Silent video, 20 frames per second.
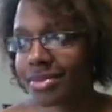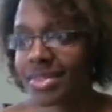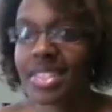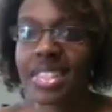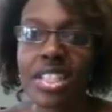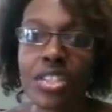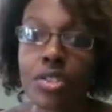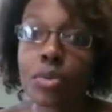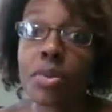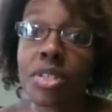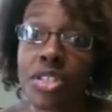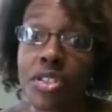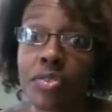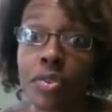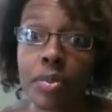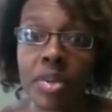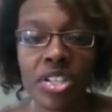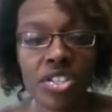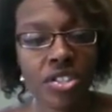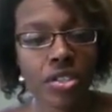Is that too much
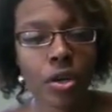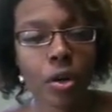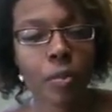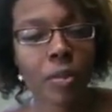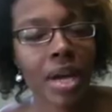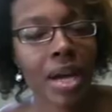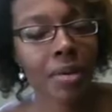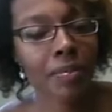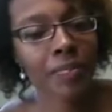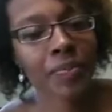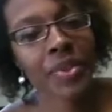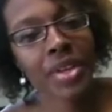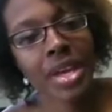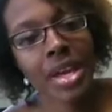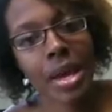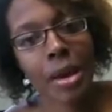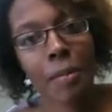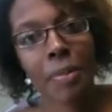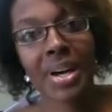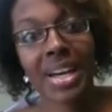information? Hope not.
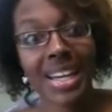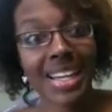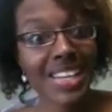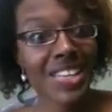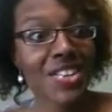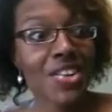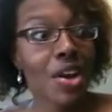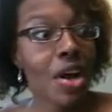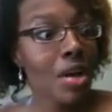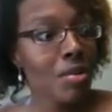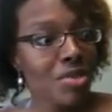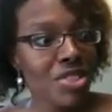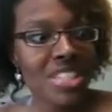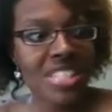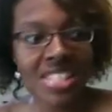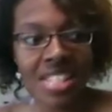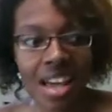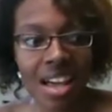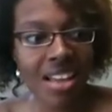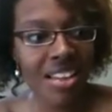But, I'm
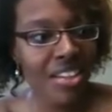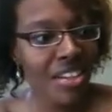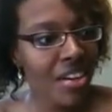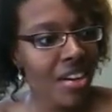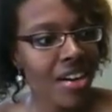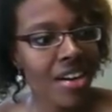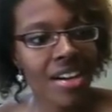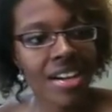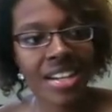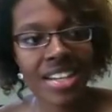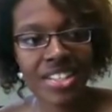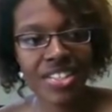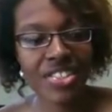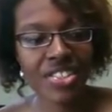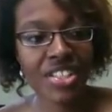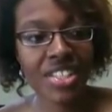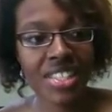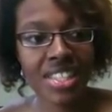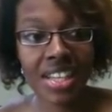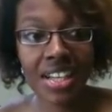just telling her, and
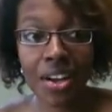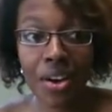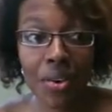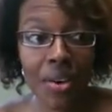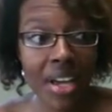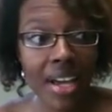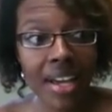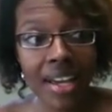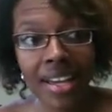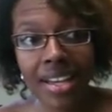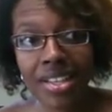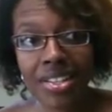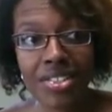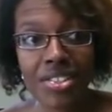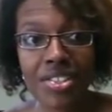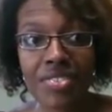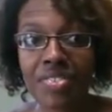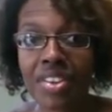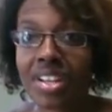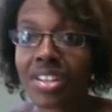she's like, okay, and
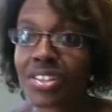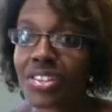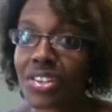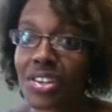she felt,